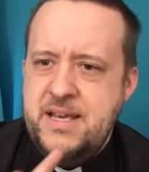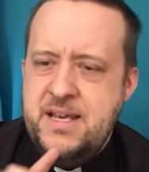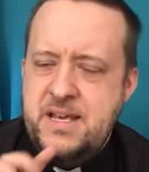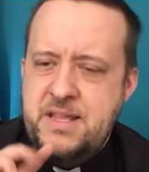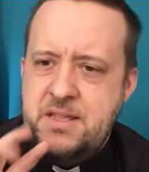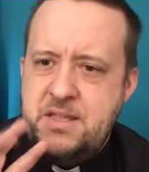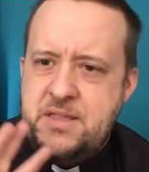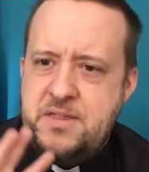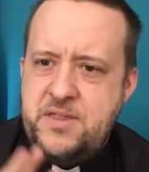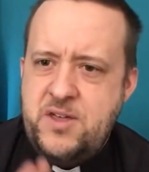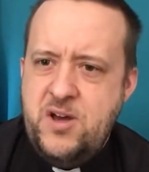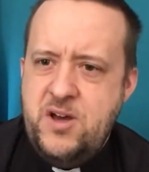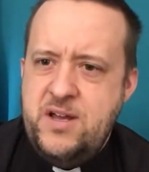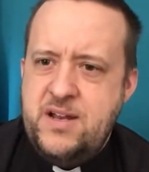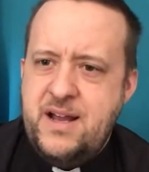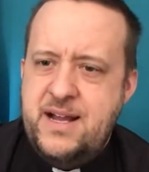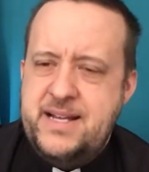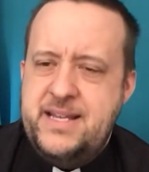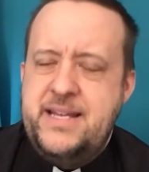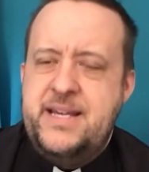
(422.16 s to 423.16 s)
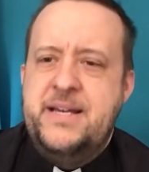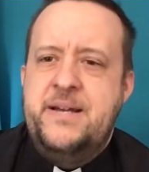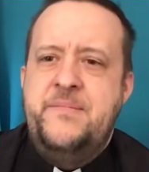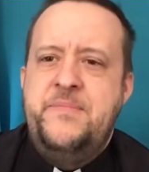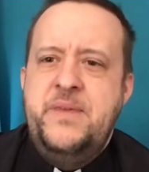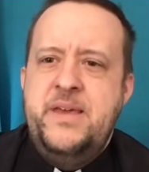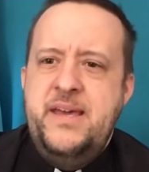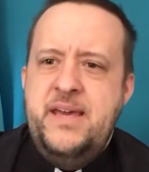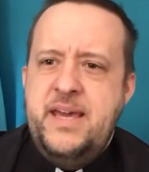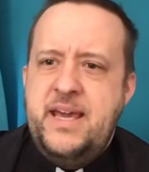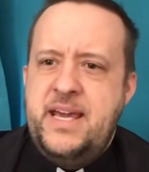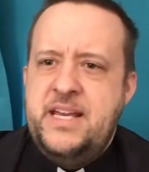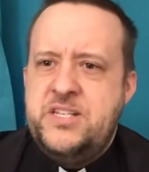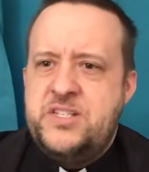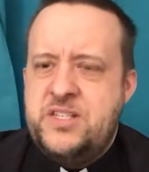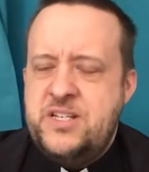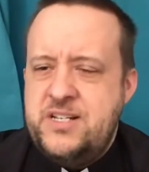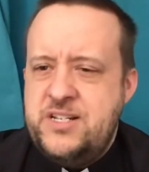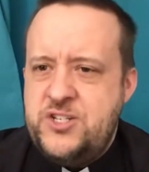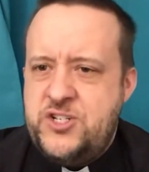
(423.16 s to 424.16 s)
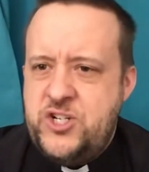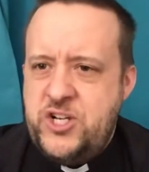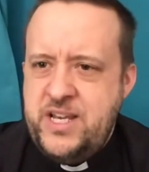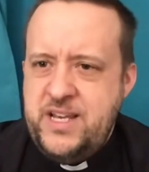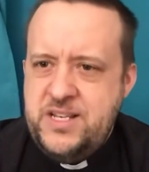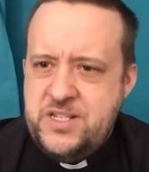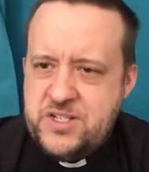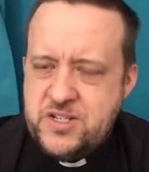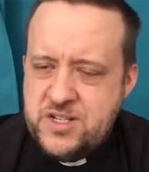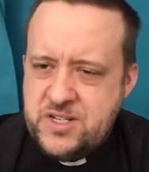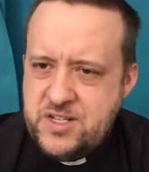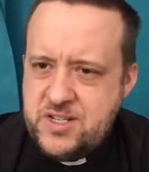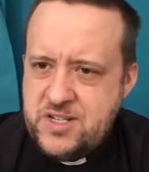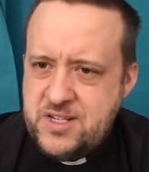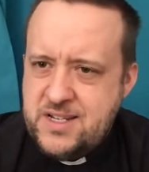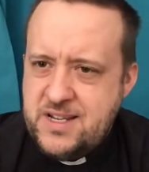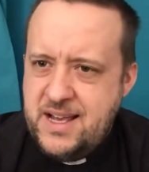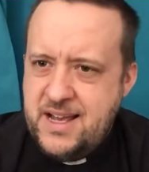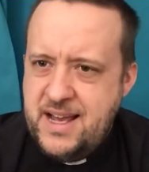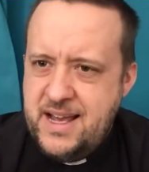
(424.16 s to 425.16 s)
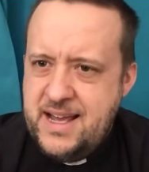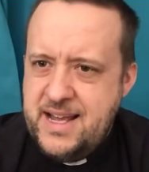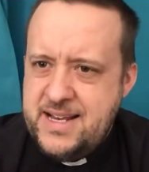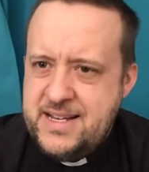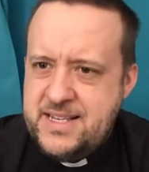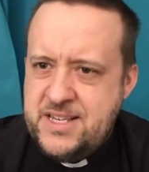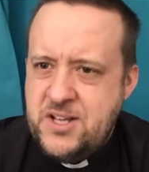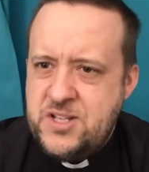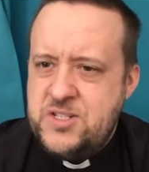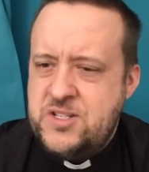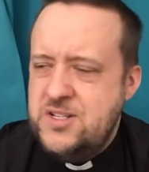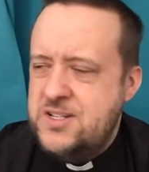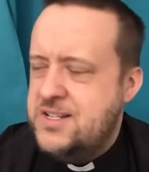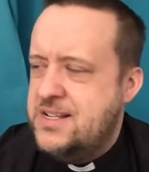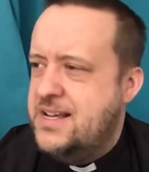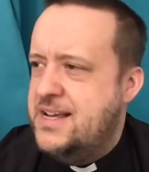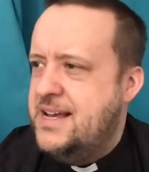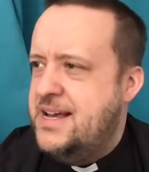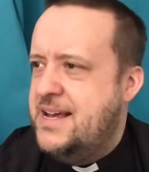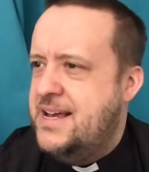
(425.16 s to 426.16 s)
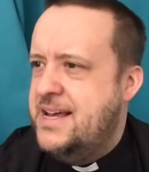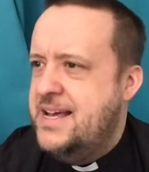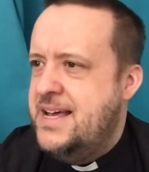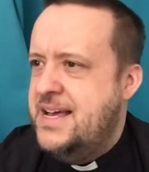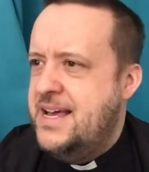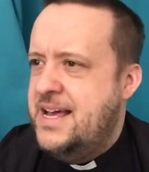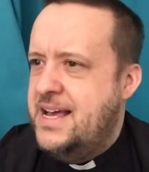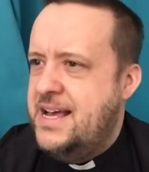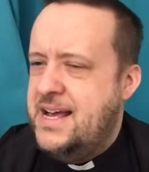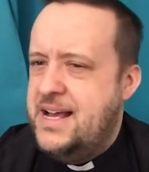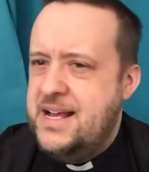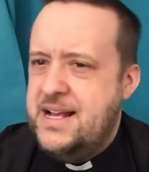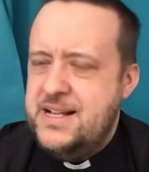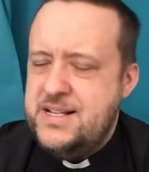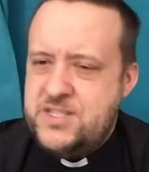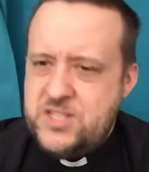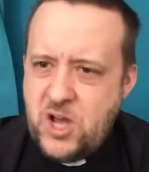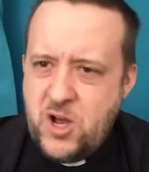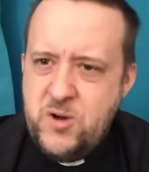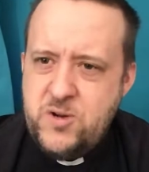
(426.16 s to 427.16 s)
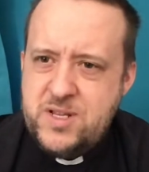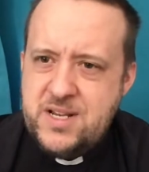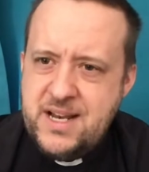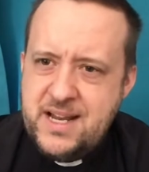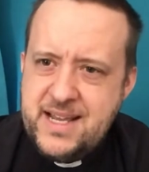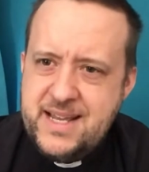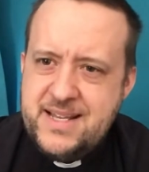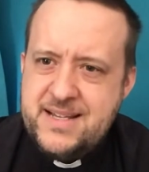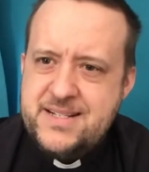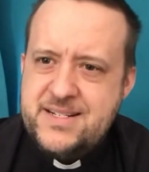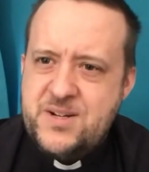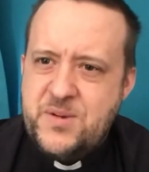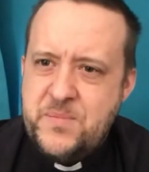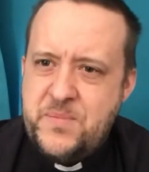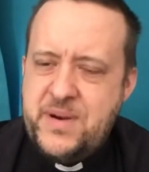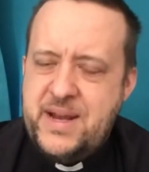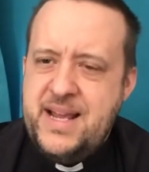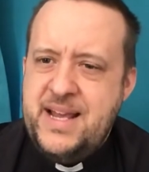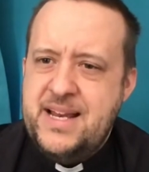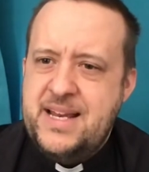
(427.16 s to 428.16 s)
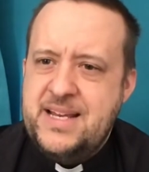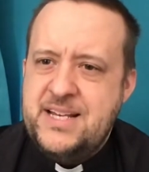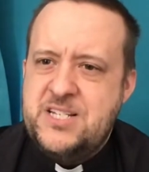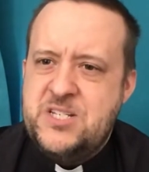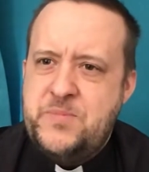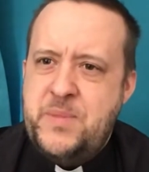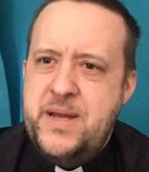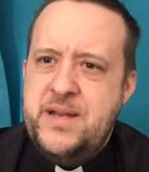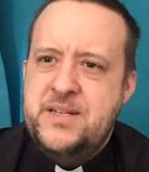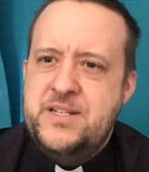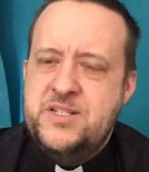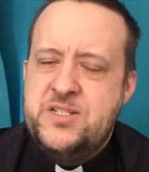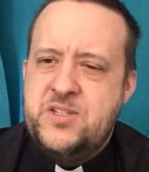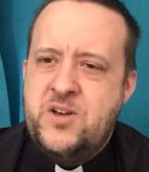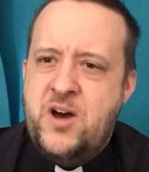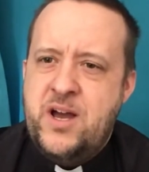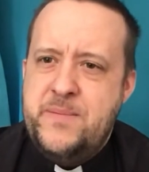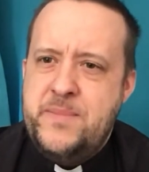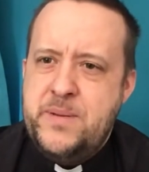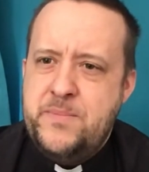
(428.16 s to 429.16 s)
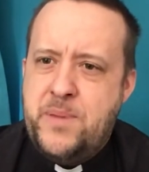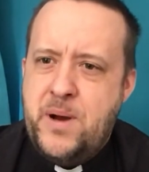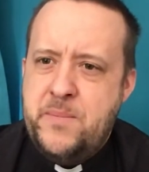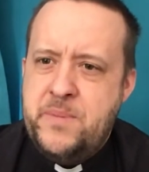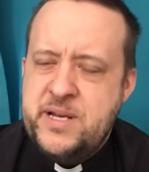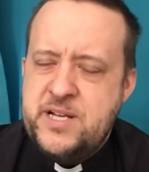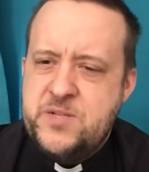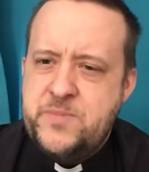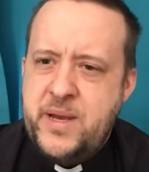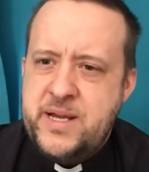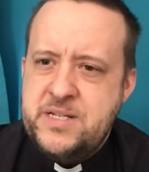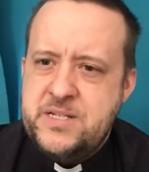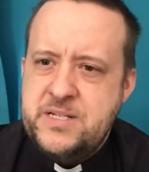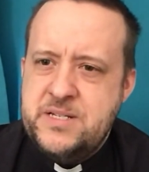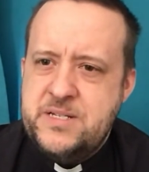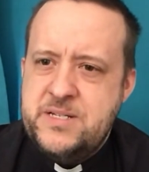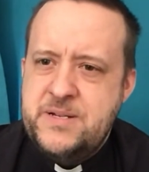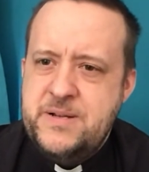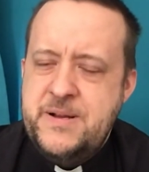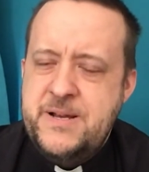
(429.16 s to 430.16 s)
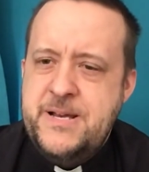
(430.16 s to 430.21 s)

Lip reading: The third idea is that Jesus doesn't totally, completely spend his time in public spaces.